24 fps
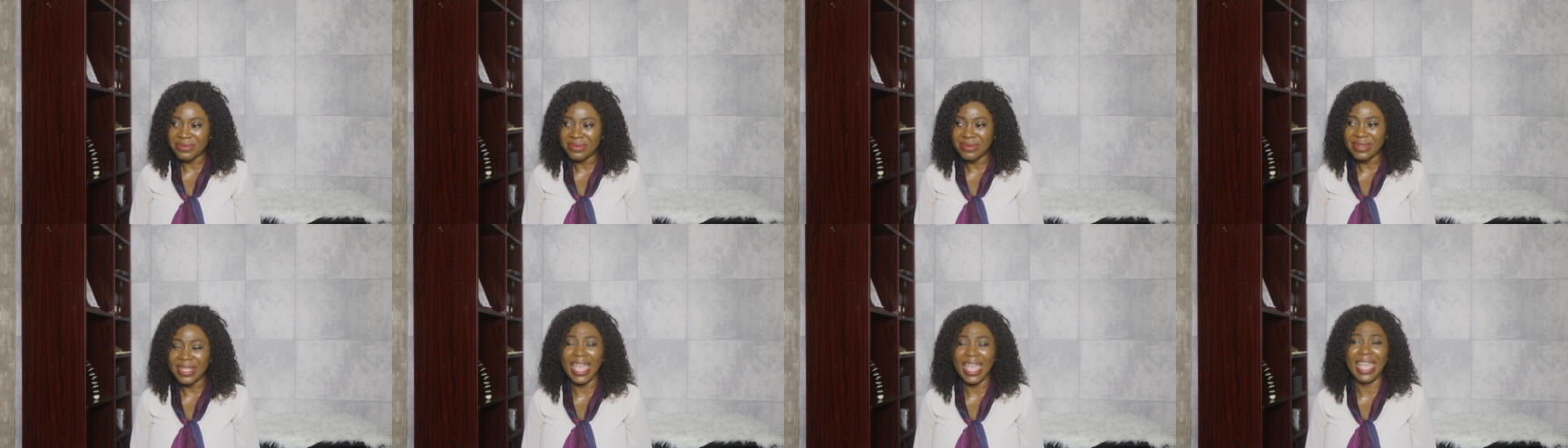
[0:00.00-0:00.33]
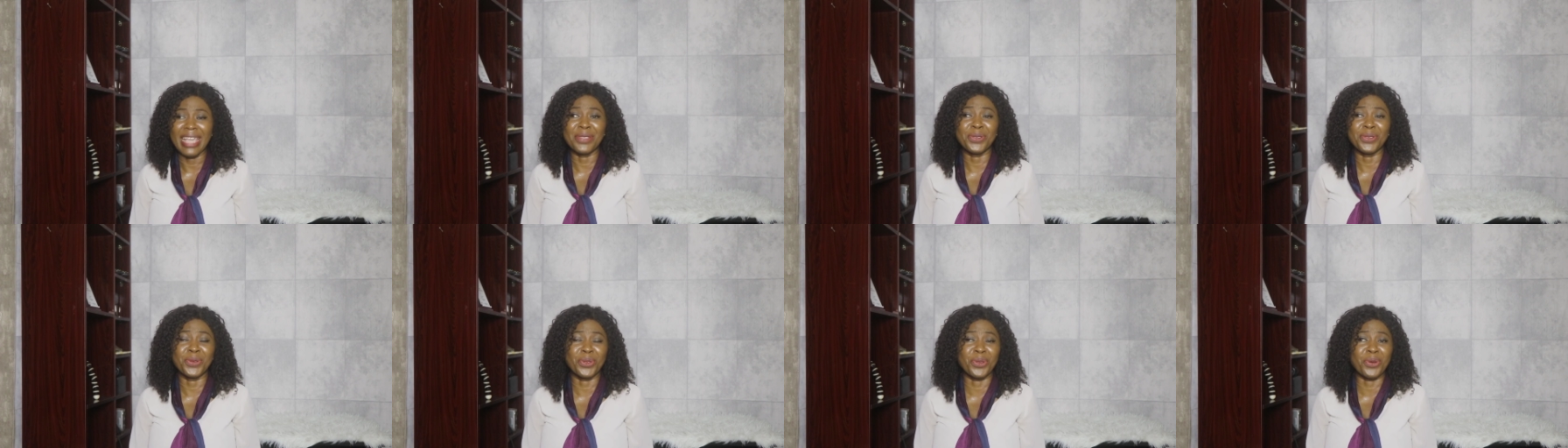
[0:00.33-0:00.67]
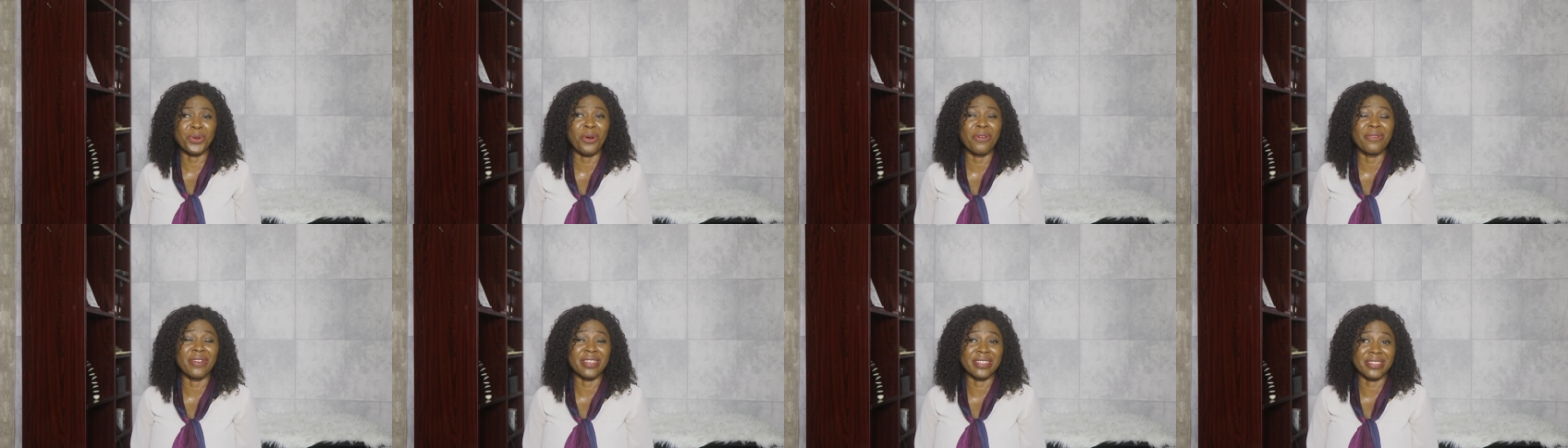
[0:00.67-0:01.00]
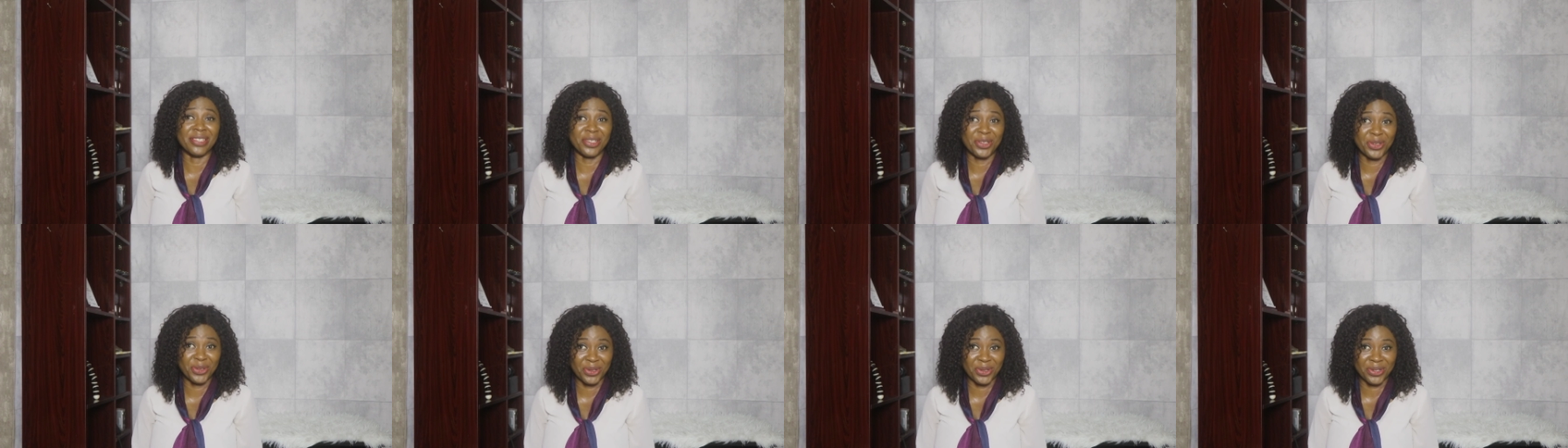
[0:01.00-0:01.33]
And so the
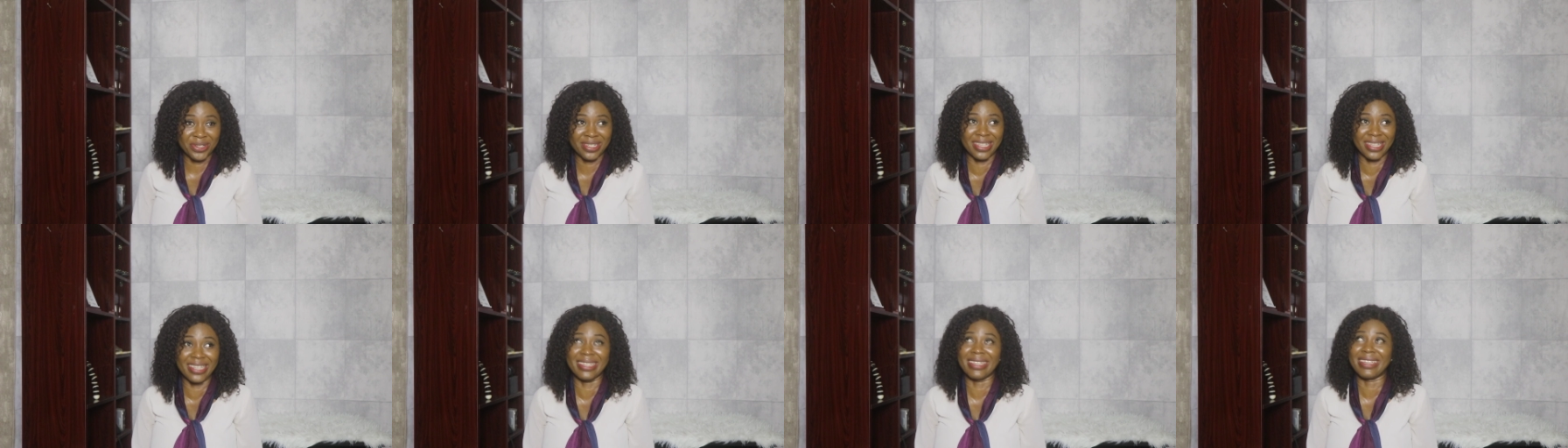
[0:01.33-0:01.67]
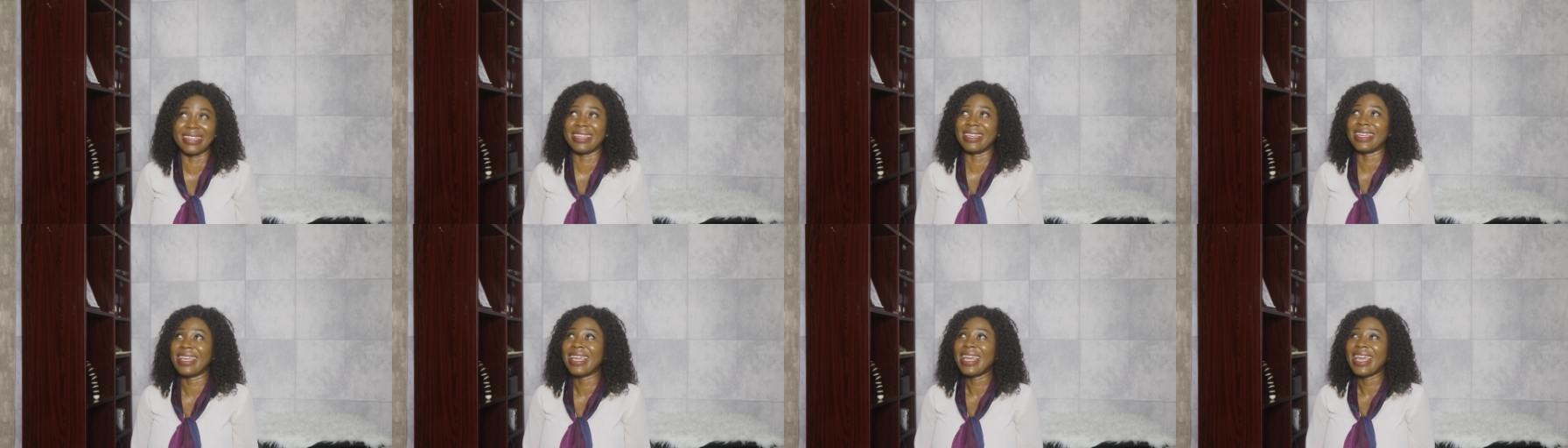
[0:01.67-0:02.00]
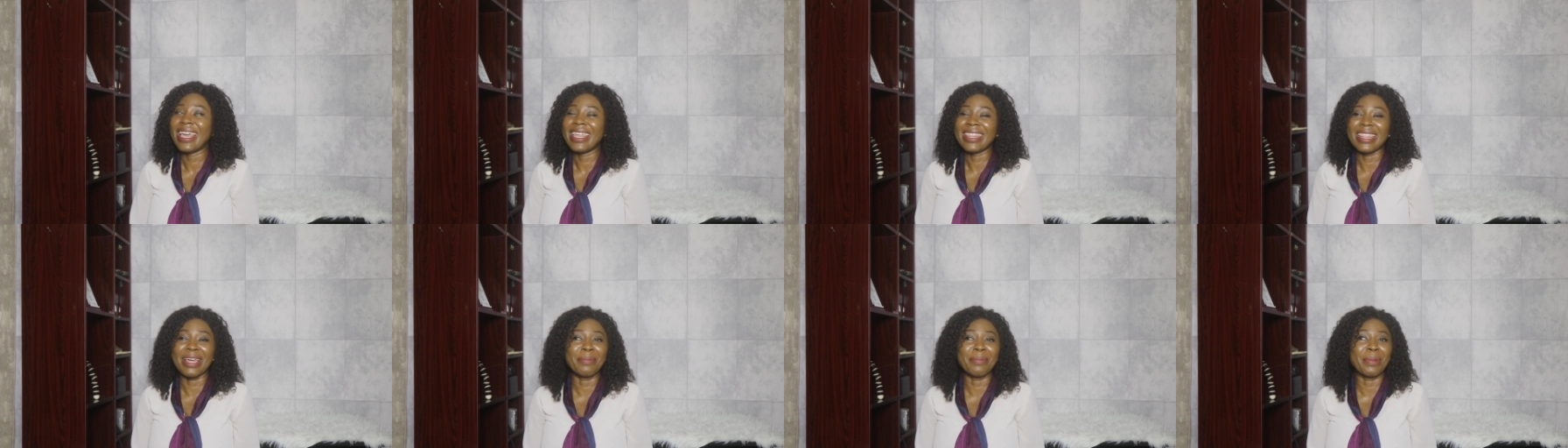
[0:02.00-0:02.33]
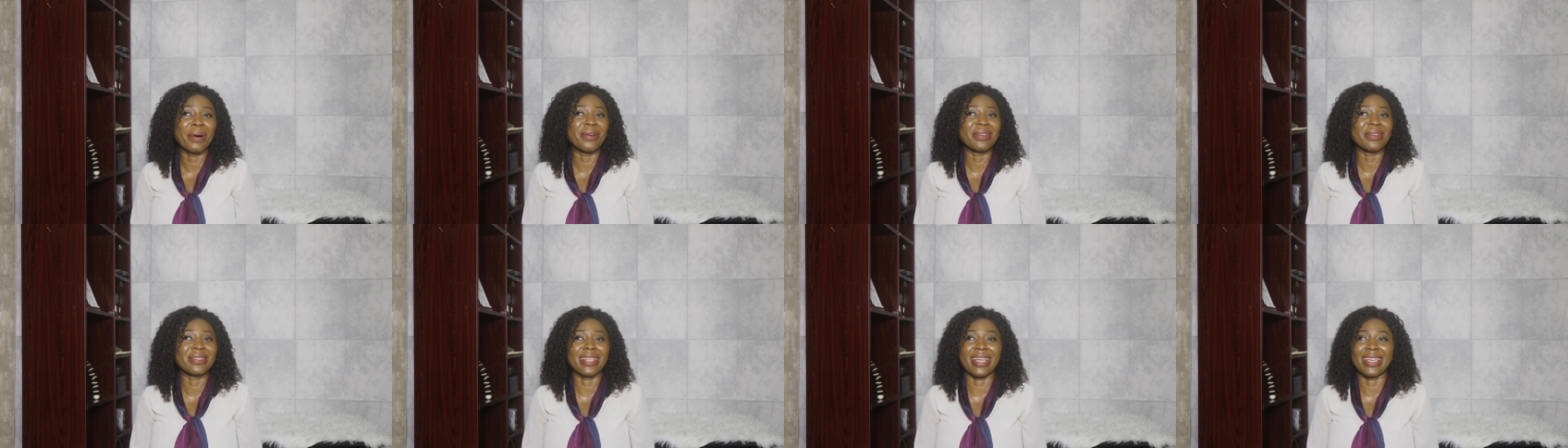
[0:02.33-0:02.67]
conversation, Themba
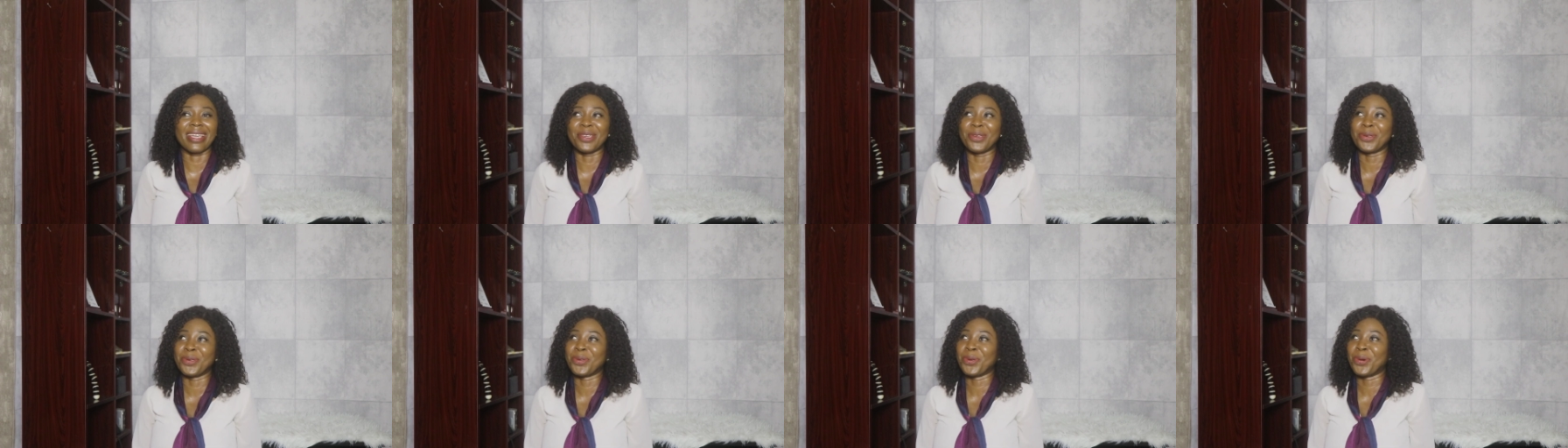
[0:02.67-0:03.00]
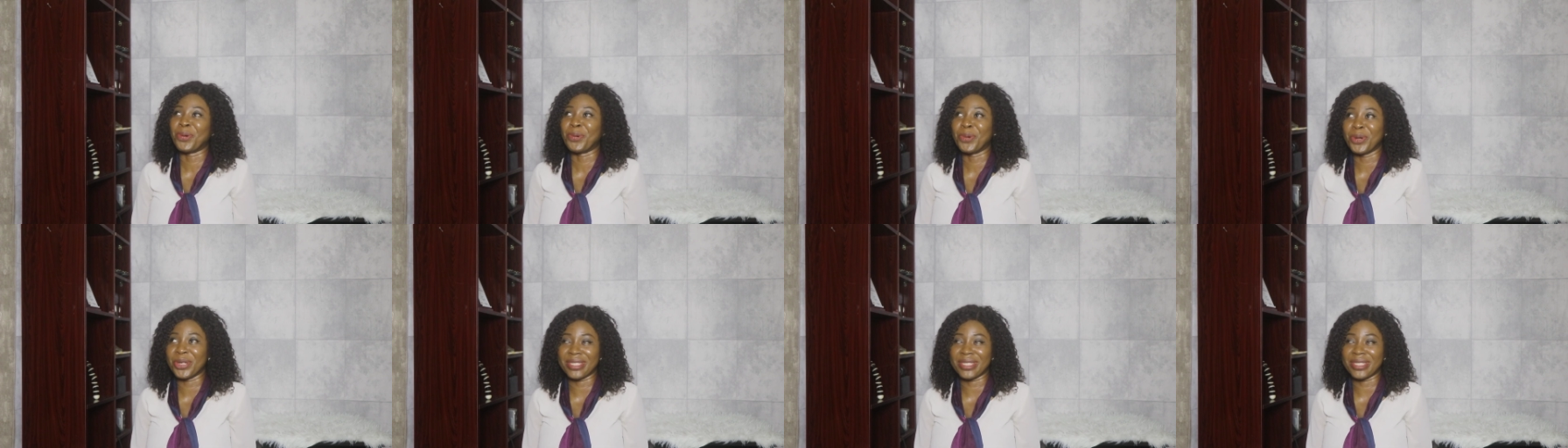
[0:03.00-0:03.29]
was like, you know what?